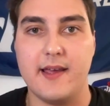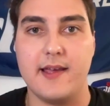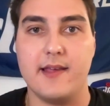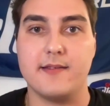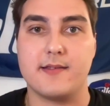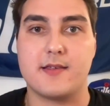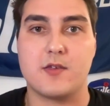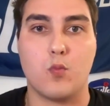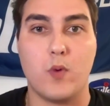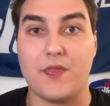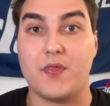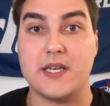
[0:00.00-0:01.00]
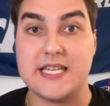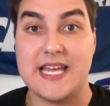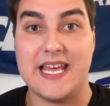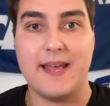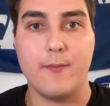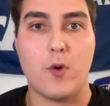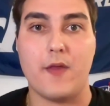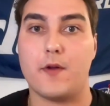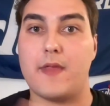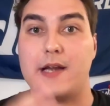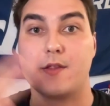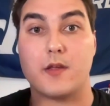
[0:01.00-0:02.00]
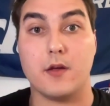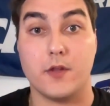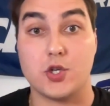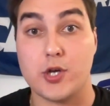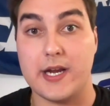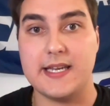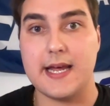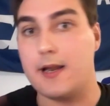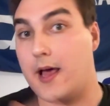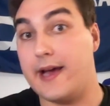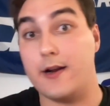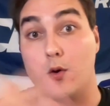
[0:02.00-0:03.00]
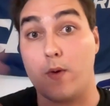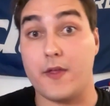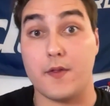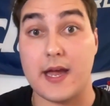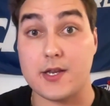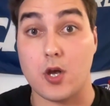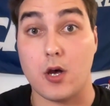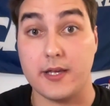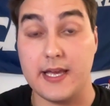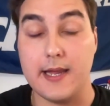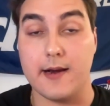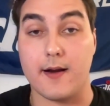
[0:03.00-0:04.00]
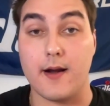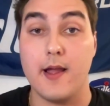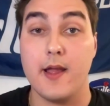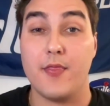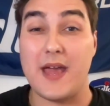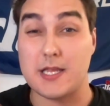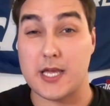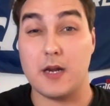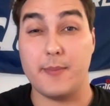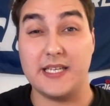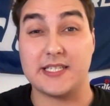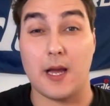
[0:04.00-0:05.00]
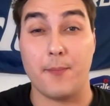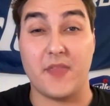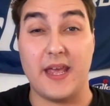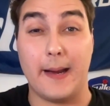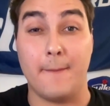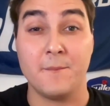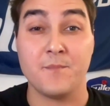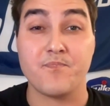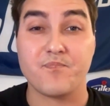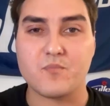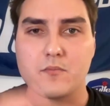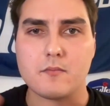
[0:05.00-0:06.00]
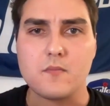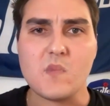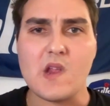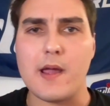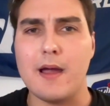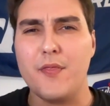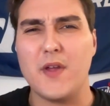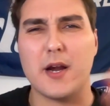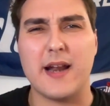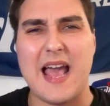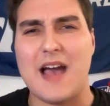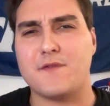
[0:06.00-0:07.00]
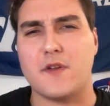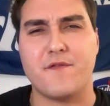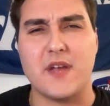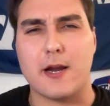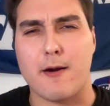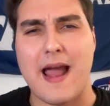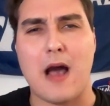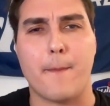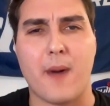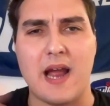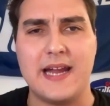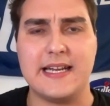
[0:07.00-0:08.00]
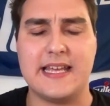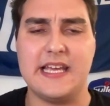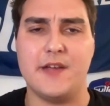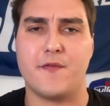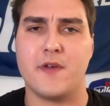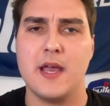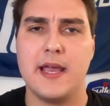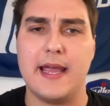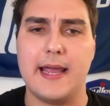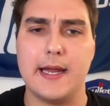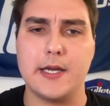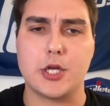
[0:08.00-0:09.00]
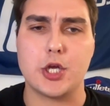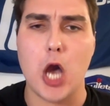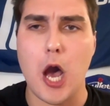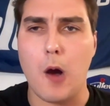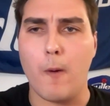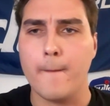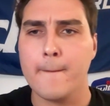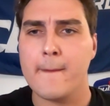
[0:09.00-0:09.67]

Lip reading: is with the team, whether that's still the trade deadline or whether that's all year, that's going to be something they're going to have to figure out, Brian Keefe and co.